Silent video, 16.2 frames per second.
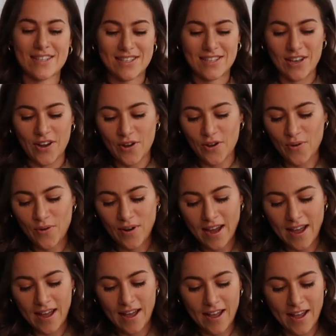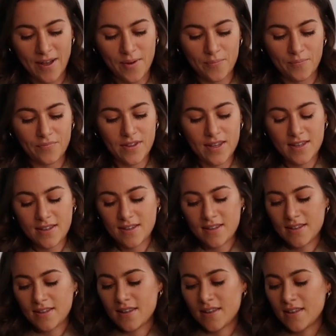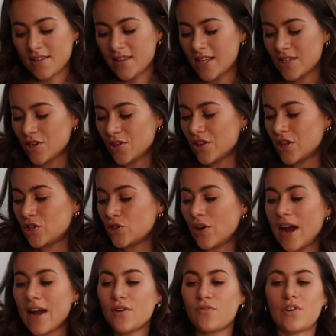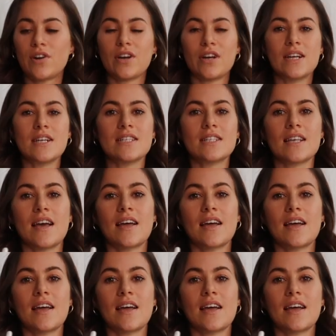So these are the track runners.